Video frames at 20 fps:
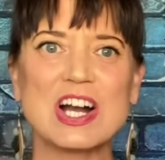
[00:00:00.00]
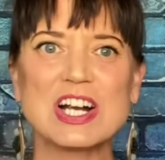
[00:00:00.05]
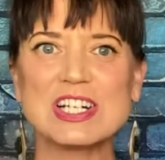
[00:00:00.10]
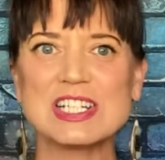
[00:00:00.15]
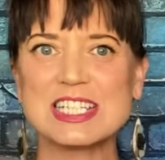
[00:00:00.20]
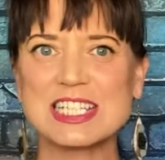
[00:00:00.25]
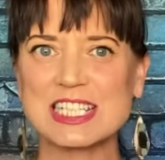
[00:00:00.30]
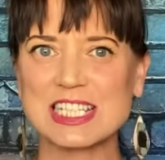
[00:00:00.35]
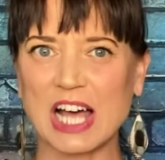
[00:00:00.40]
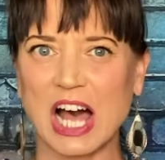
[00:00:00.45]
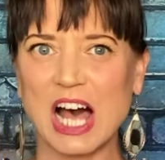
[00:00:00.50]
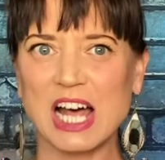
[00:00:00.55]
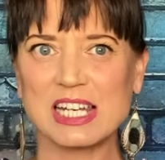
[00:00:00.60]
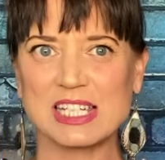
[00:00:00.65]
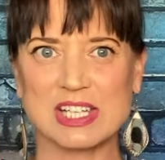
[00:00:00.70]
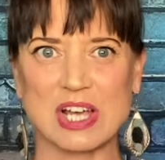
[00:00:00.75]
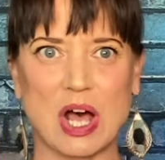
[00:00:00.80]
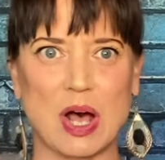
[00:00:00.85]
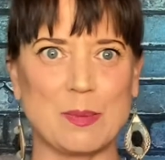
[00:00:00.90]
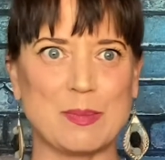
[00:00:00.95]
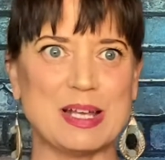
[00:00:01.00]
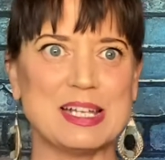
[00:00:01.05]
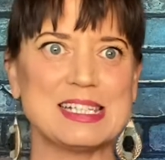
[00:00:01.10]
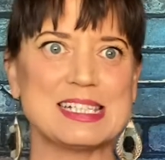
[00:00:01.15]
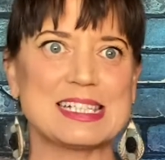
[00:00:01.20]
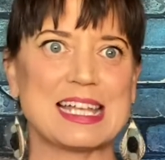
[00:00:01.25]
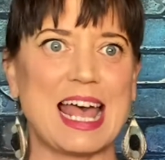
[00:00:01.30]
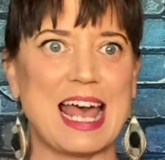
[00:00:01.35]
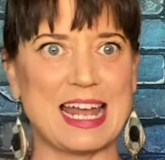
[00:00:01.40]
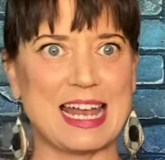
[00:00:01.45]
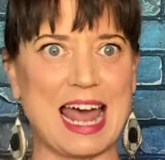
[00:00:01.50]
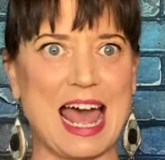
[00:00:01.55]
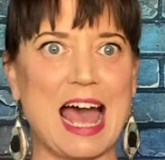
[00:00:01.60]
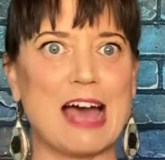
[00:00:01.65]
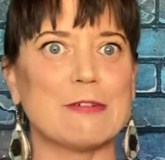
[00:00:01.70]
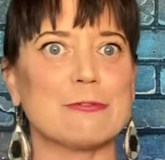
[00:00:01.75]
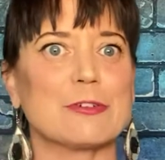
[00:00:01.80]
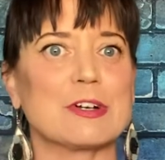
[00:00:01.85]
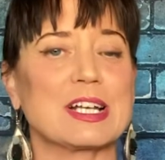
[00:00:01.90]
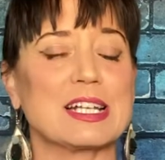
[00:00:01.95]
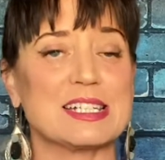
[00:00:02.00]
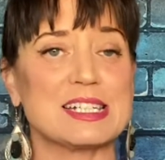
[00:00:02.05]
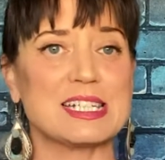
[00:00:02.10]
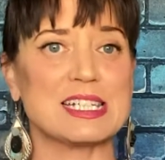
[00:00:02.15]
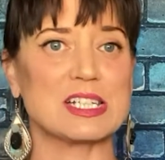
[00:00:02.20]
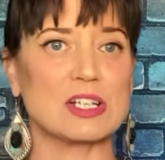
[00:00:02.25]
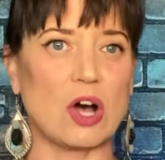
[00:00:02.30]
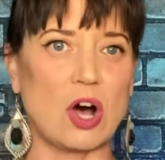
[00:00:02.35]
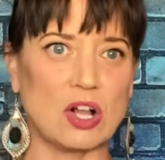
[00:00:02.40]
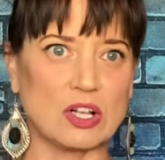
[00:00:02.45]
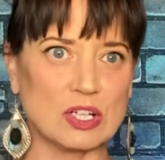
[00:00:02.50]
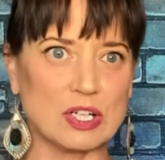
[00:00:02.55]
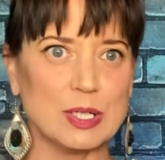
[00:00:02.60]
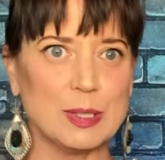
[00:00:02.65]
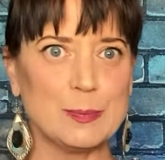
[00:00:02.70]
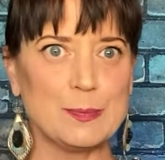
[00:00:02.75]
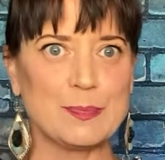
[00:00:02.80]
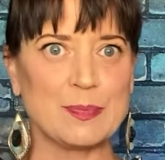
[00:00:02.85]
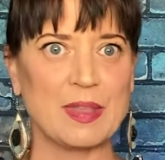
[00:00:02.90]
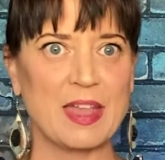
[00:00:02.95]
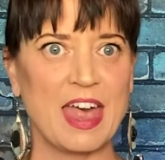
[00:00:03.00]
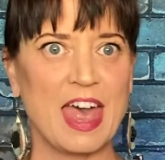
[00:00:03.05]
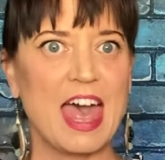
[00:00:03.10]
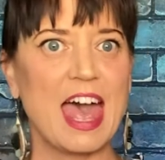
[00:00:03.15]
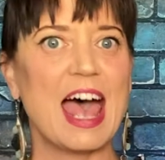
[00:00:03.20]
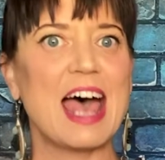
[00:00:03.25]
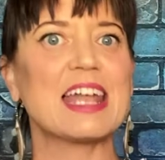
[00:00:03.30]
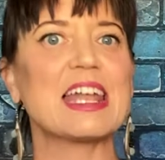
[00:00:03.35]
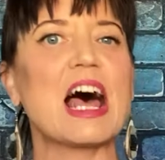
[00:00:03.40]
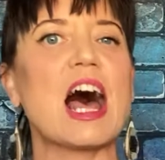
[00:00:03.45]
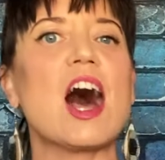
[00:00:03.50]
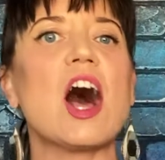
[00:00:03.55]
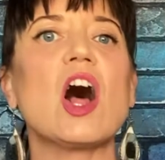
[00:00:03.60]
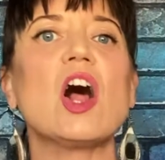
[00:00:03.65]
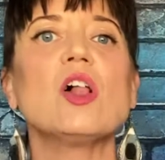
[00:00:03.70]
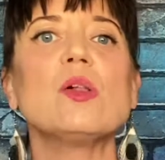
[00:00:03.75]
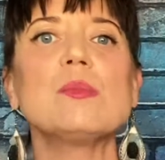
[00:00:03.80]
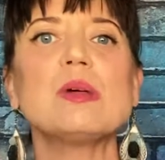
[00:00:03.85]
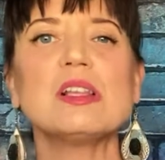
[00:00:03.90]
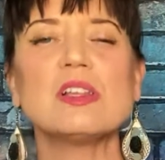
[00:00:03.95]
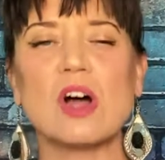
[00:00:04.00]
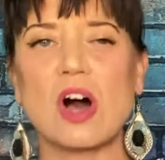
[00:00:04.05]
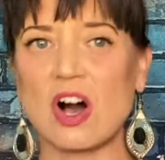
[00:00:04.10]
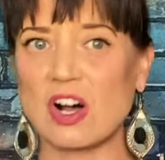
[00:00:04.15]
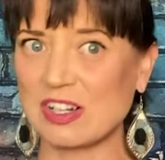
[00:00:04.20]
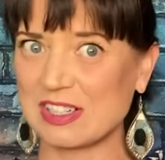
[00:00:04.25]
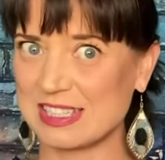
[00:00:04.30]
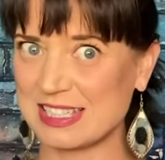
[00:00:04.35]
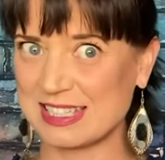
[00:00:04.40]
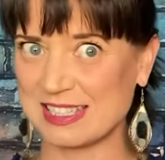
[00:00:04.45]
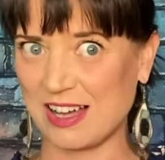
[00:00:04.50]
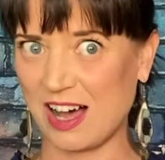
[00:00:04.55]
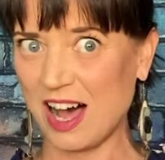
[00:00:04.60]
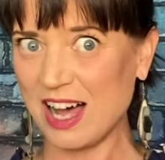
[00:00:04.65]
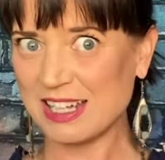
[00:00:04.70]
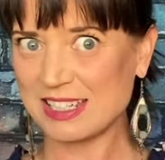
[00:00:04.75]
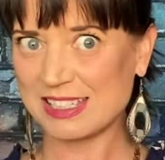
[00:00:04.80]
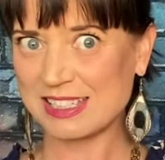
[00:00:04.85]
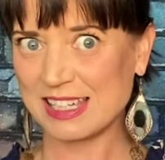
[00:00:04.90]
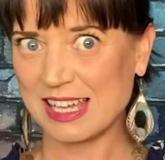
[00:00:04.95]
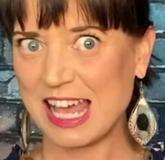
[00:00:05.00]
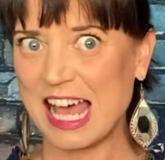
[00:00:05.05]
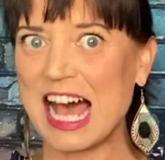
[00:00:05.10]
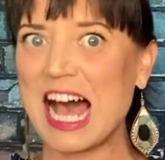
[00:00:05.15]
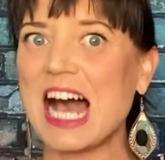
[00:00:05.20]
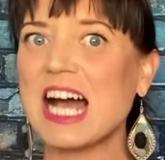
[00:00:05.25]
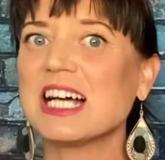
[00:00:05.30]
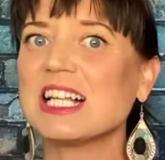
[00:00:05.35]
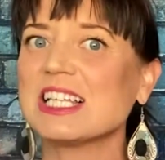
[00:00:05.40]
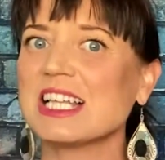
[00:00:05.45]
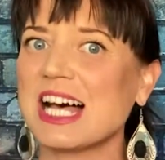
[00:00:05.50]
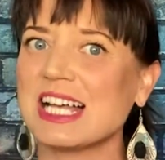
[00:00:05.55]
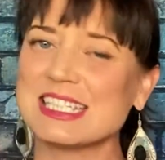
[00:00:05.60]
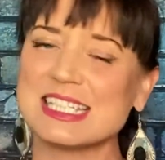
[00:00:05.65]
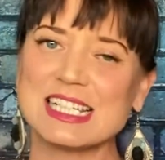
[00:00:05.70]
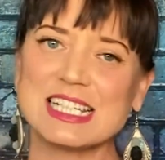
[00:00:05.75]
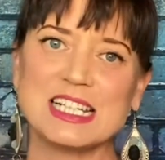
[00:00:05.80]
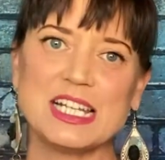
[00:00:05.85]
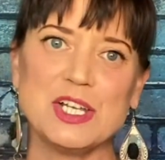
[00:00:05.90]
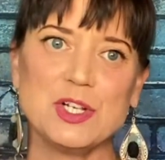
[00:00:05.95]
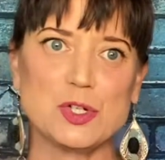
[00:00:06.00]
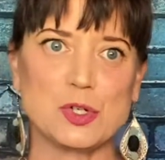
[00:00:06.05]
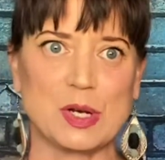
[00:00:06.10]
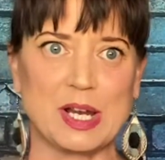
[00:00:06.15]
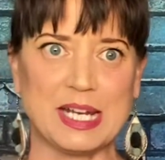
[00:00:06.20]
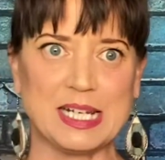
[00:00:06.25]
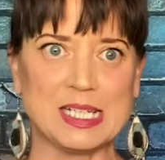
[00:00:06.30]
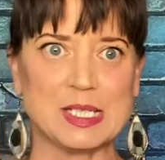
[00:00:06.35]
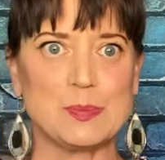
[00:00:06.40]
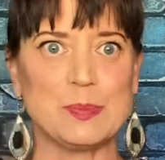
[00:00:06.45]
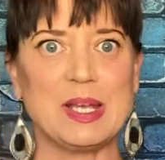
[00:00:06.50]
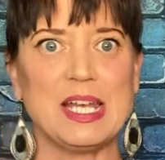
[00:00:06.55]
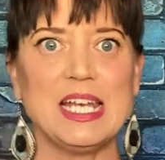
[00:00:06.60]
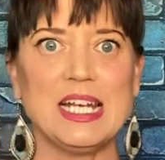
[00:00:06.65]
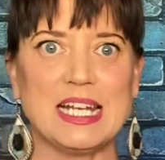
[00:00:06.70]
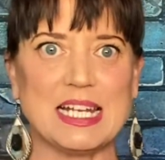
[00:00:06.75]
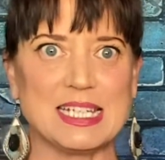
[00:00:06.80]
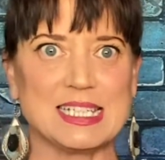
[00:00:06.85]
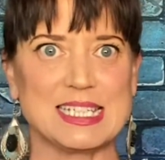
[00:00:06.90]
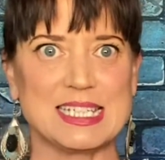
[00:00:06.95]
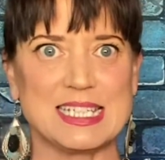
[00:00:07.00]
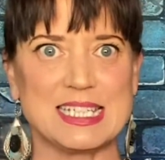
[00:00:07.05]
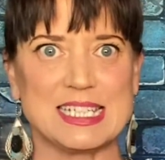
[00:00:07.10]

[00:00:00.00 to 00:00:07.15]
Scott Thomas, an African scholar, and Alma Long Scott, a classically trained pianist.